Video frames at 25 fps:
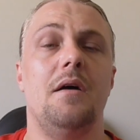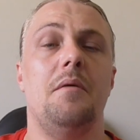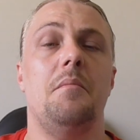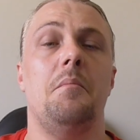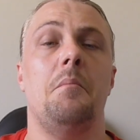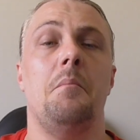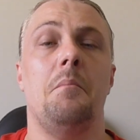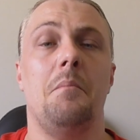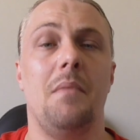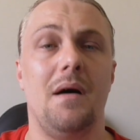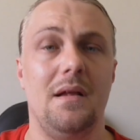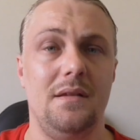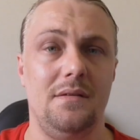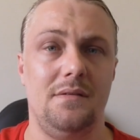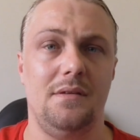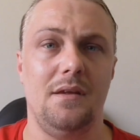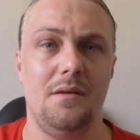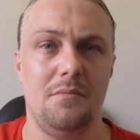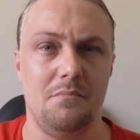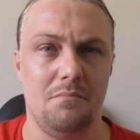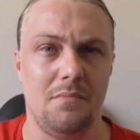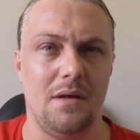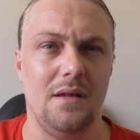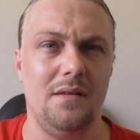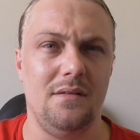months
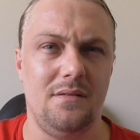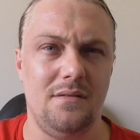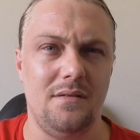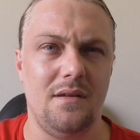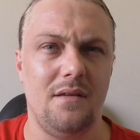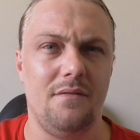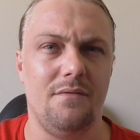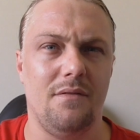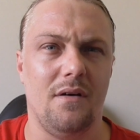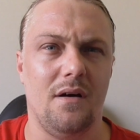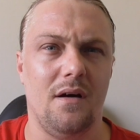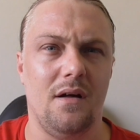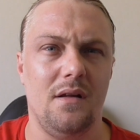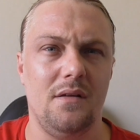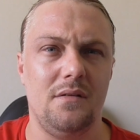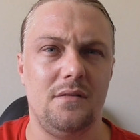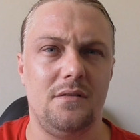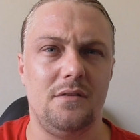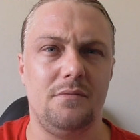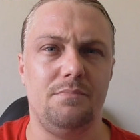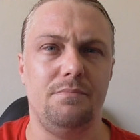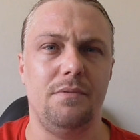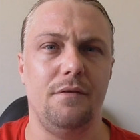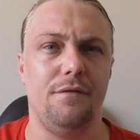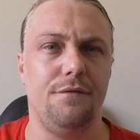and months in
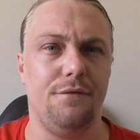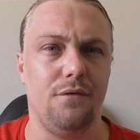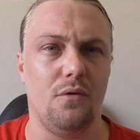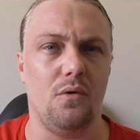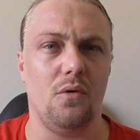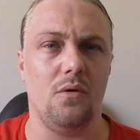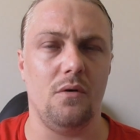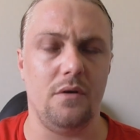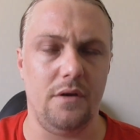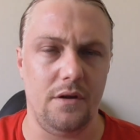advance before